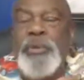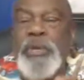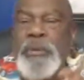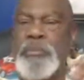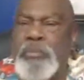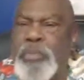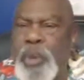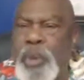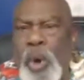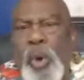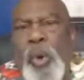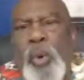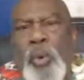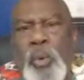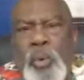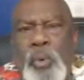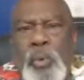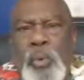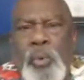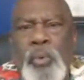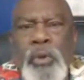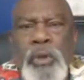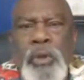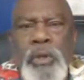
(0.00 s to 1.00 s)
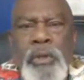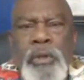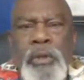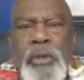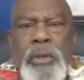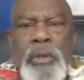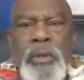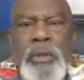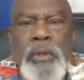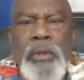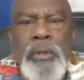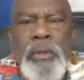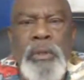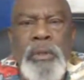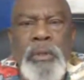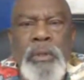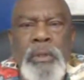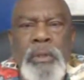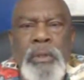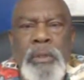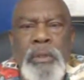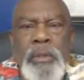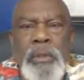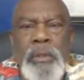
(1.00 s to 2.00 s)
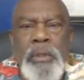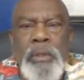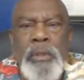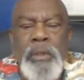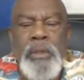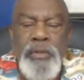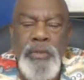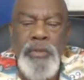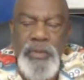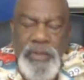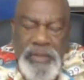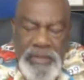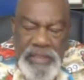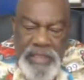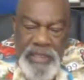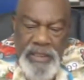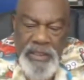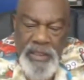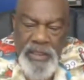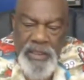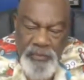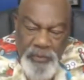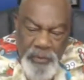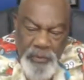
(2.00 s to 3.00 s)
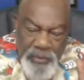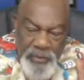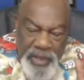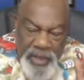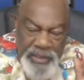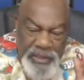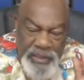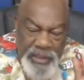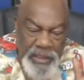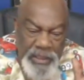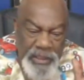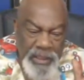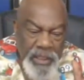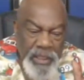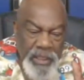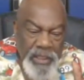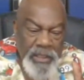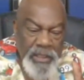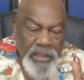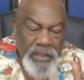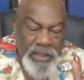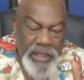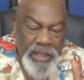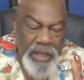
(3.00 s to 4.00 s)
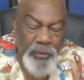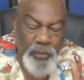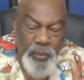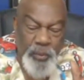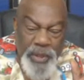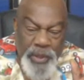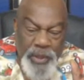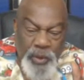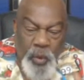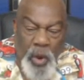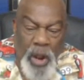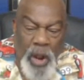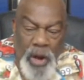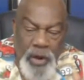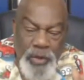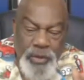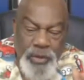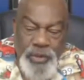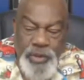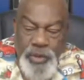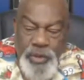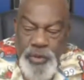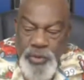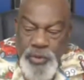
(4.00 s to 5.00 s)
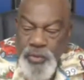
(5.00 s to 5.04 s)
You're seeking information that requires you to be proactive.